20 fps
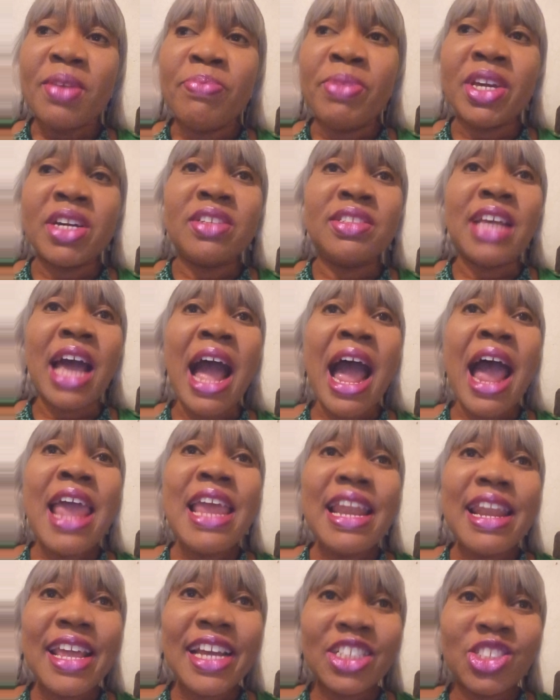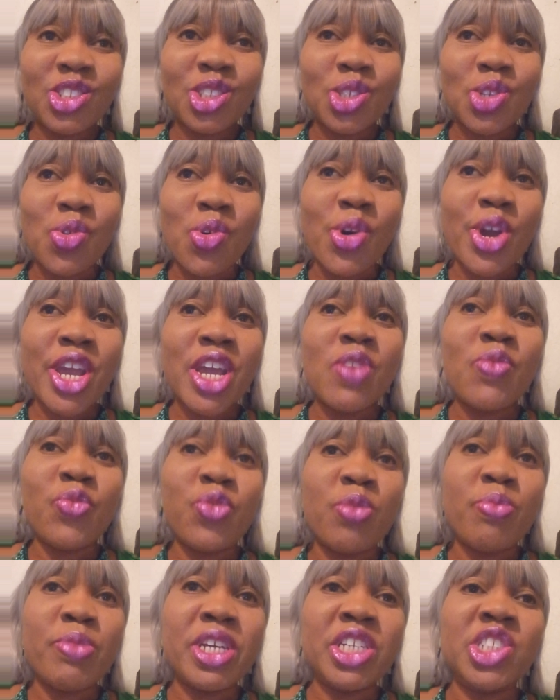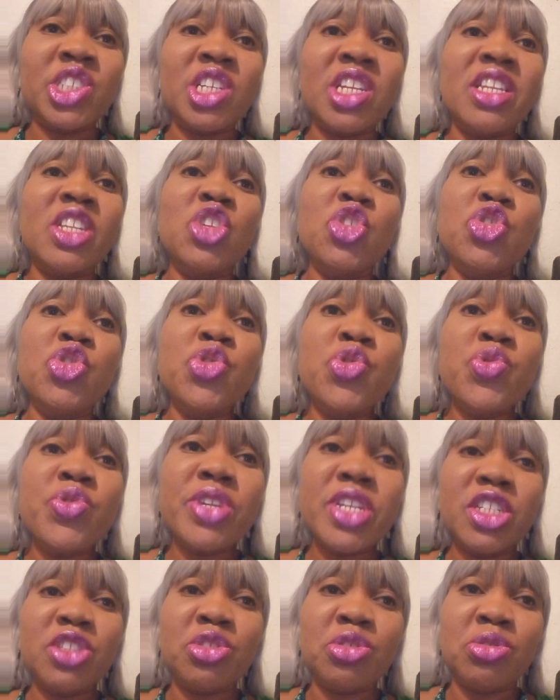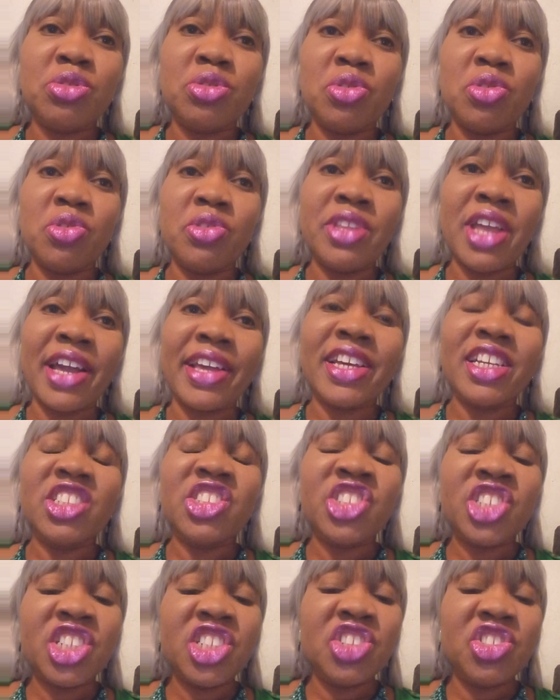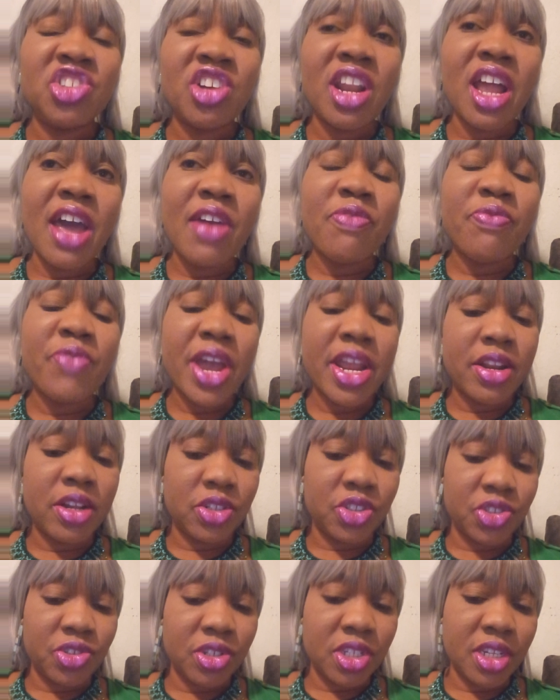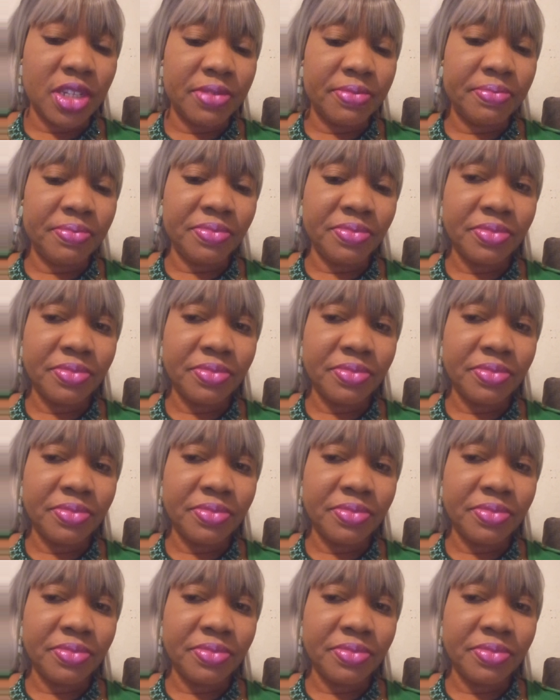because I let you know information you need to know that can change your life financially.